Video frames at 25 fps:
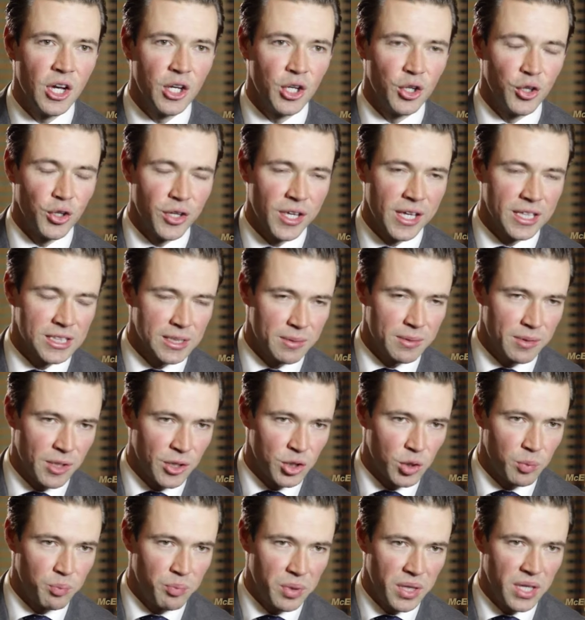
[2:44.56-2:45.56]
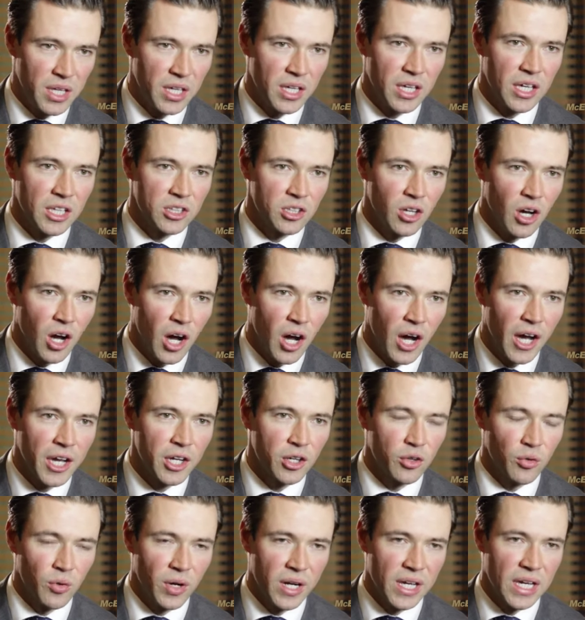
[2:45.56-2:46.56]
you're looking at something that's big, it's high
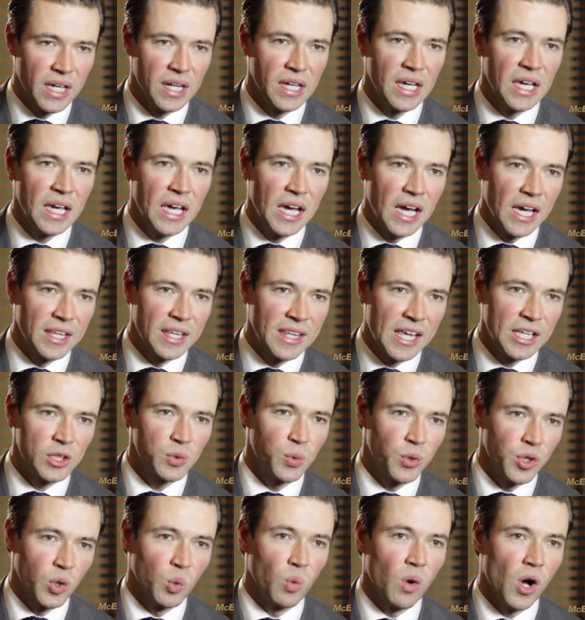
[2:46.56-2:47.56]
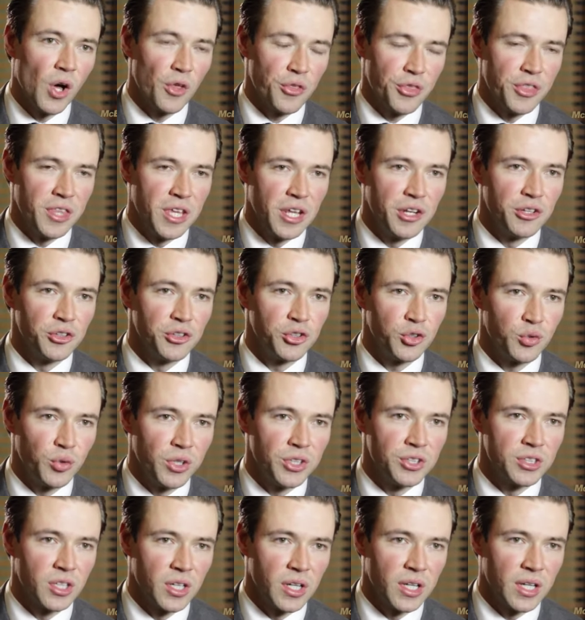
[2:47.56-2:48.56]
grade, and that's where the wealth in the industry
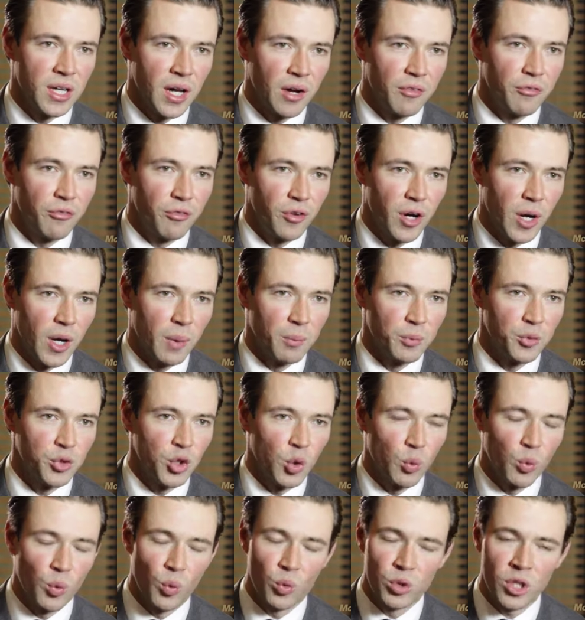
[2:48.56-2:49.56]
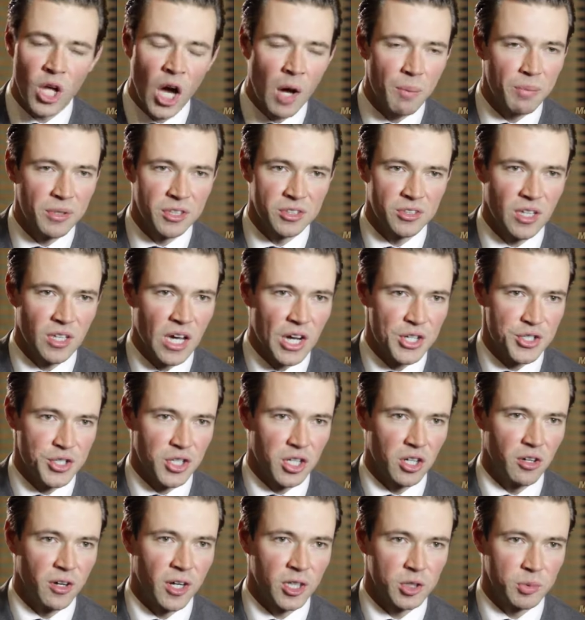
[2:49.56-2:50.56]
is going to come from. So we will not be
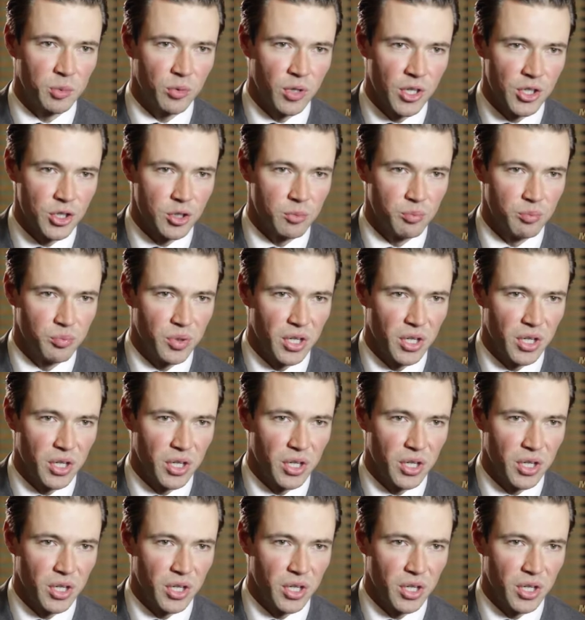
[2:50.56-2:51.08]
slashing our exploration